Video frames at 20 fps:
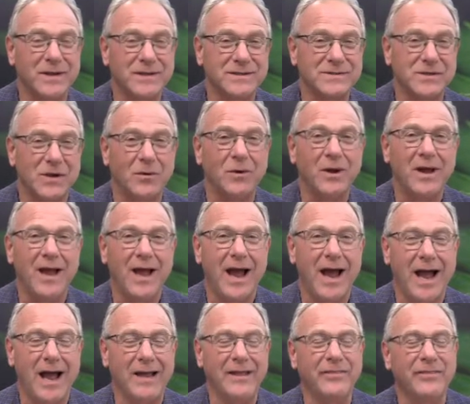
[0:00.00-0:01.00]
So
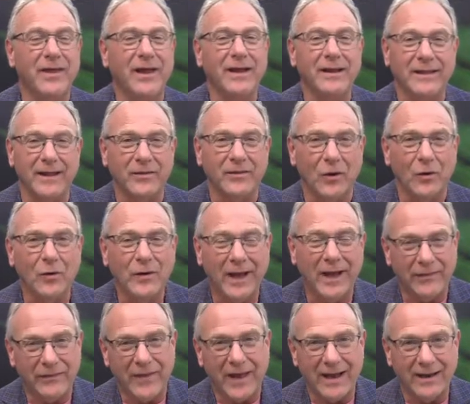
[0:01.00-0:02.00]
I think that they'll
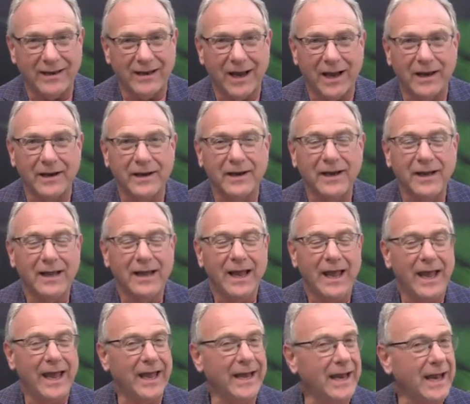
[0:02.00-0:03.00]
get that done.
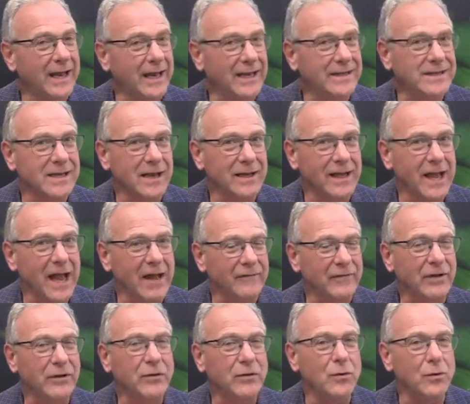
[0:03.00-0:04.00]
And I got to tell you,
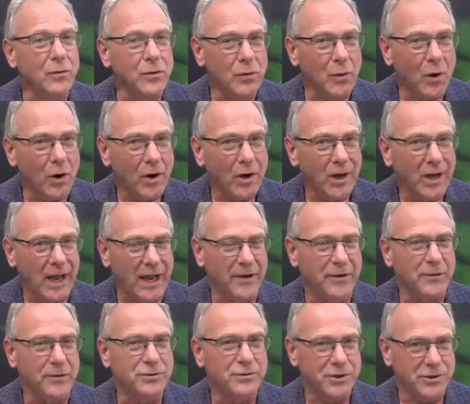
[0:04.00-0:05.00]
having New York and
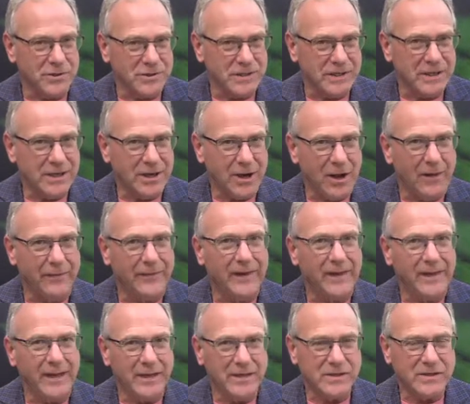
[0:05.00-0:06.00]
New Jersey on
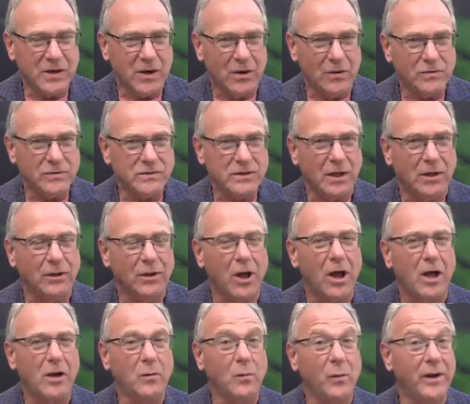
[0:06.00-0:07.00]
the East Coast
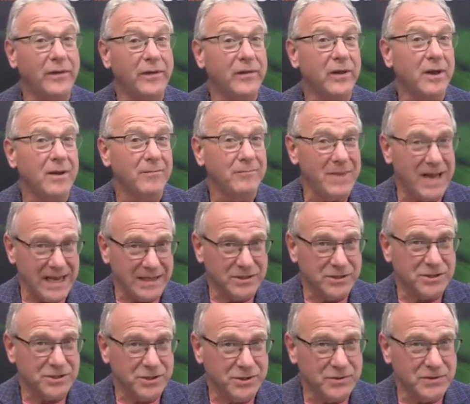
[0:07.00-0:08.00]
along with
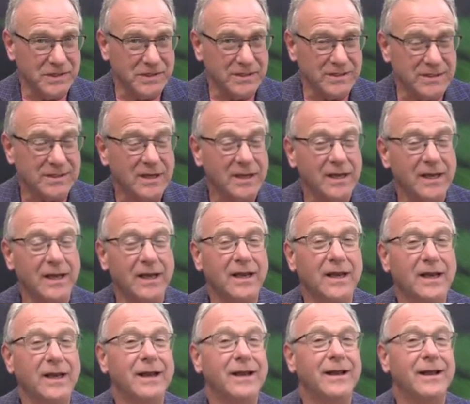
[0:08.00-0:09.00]
Massachusetts,
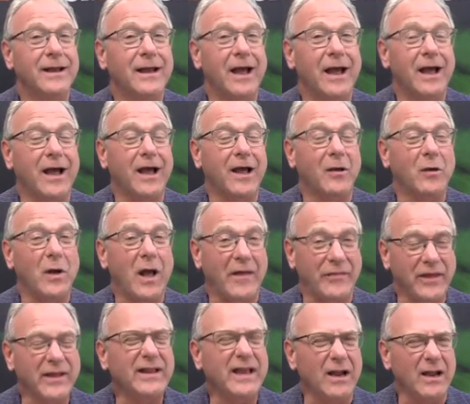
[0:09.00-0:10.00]
I
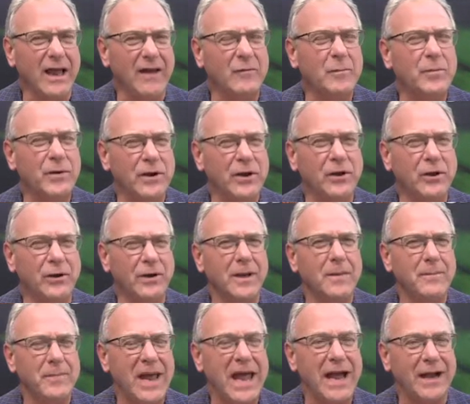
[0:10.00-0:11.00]
think that'll have a pretty good
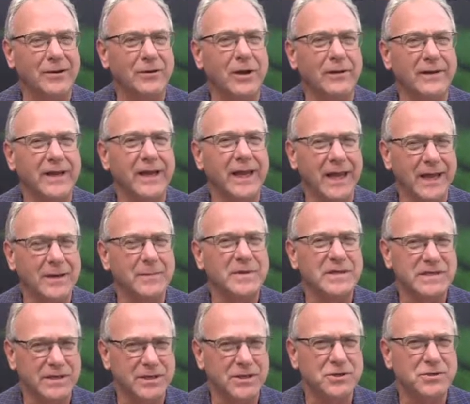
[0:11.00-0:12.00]
impact on the cannabis
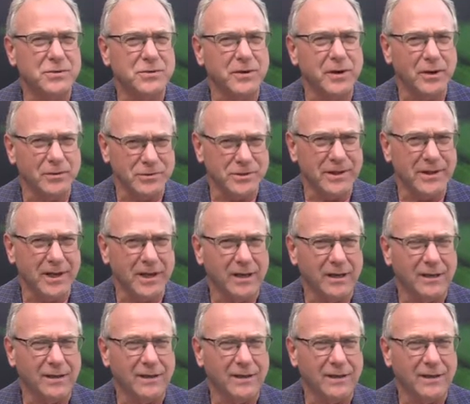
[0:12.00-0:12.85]
industry, don't you think?